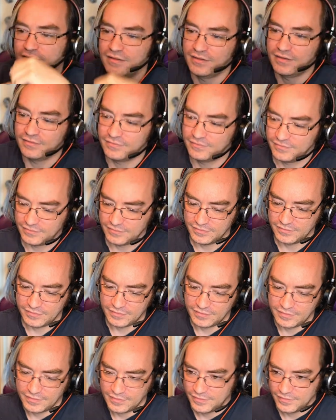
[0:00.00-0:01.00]

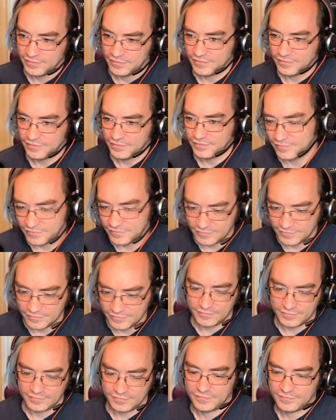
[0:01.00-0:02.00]

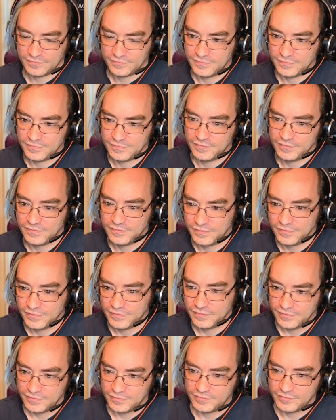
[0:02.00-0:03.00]

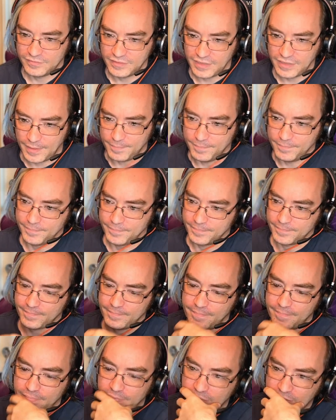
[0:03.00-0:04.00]

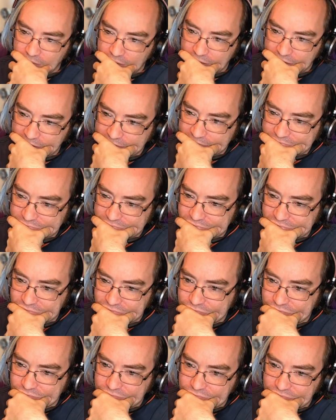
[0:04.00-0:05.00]

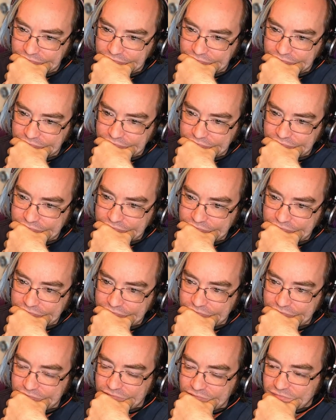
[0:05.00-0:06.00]

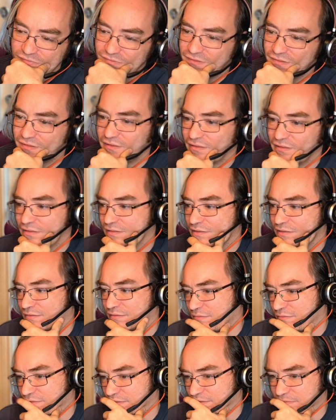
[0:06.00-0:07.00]

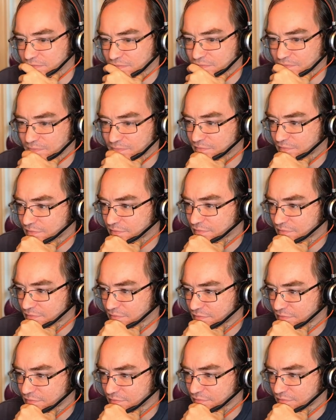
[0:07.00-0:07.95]
This person isn't speaking.